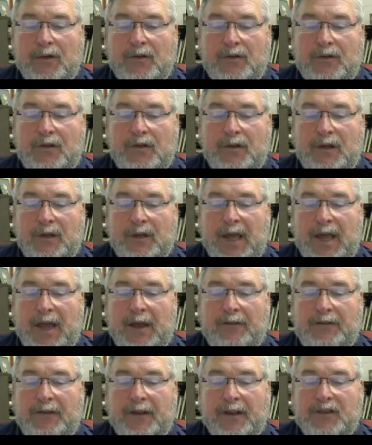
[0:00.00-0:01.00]
To the
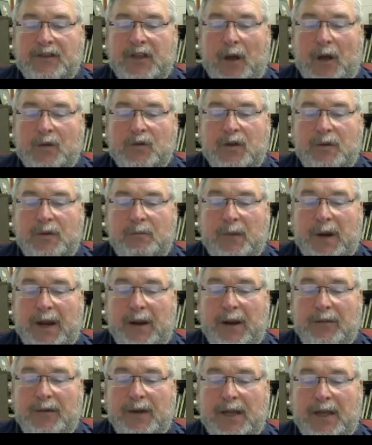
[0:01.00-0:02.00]
left is Austin
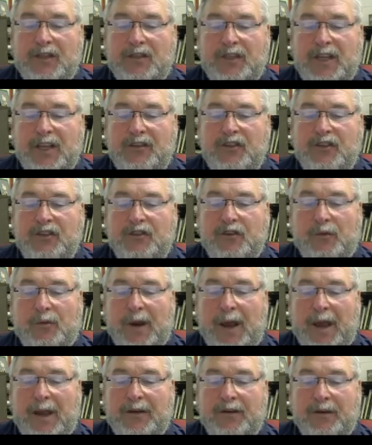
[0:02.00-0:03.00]
Brown, Extension
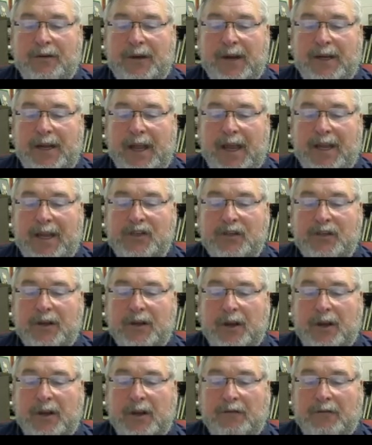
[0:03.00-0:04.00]
Director and Agent
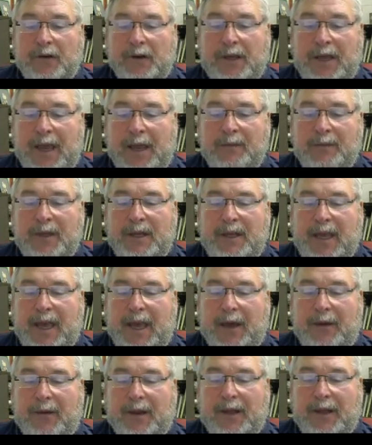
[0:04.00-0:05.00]
for Camden
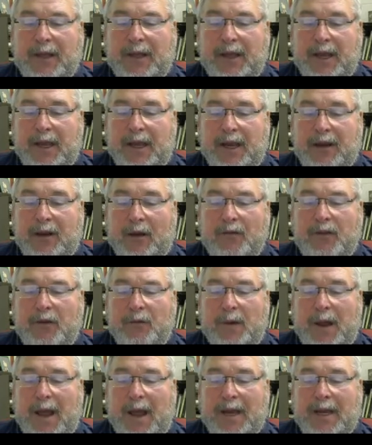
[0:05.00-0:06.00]
County, and on the
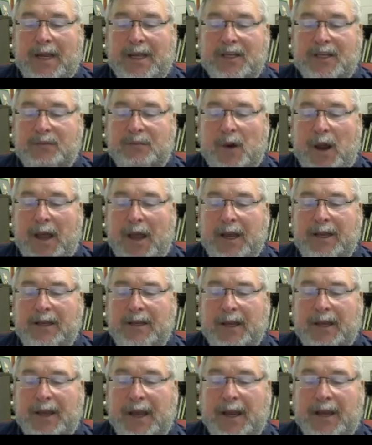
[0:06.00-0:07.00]
right is
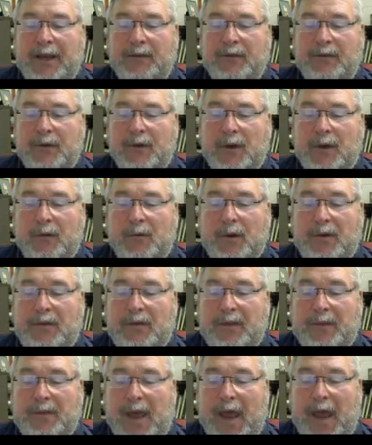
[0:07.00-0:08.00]
Brian Lannon with
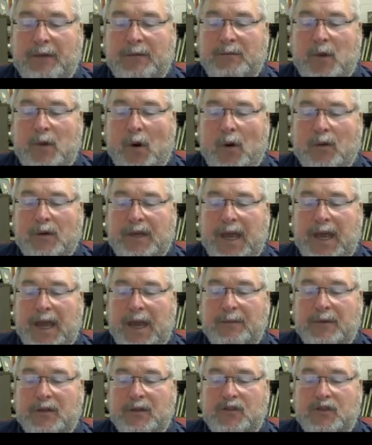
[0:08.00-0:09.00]
the Albemarle
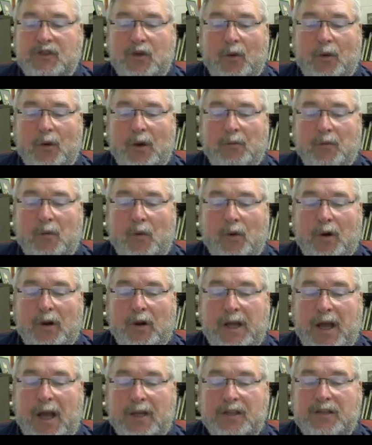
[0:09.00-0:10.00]
Camden Soil and Water
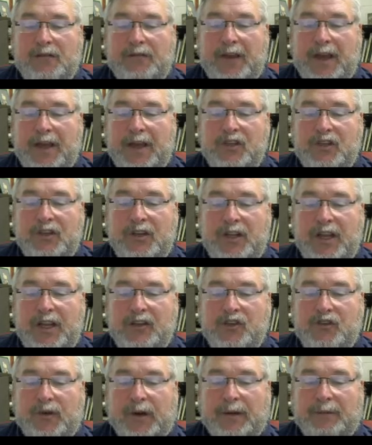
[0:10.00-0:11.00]
Conservation
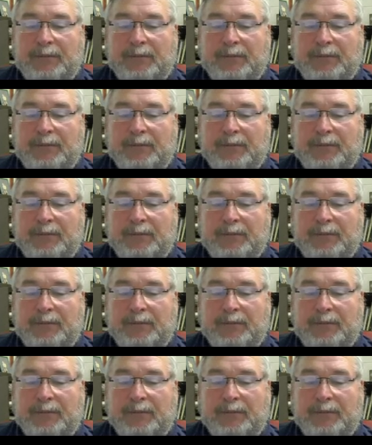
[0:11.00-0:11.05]
District.